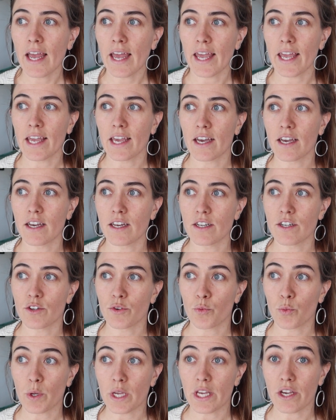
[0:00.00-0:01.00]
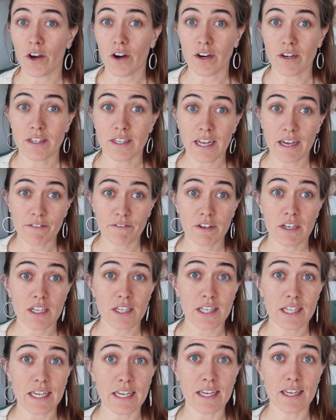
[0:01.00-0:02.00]
and we are
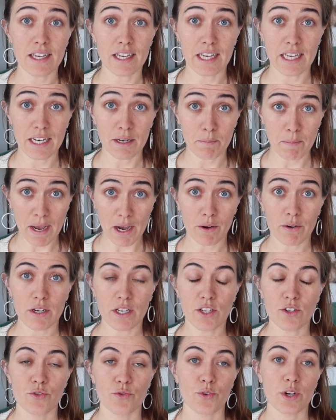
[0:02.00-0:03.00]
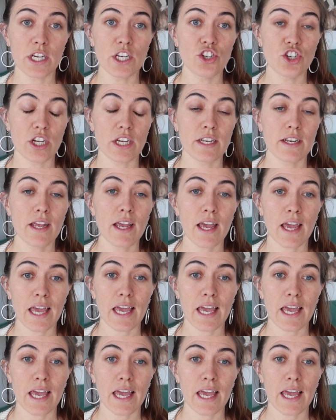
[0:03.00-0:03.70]
definitely in a mountainous region,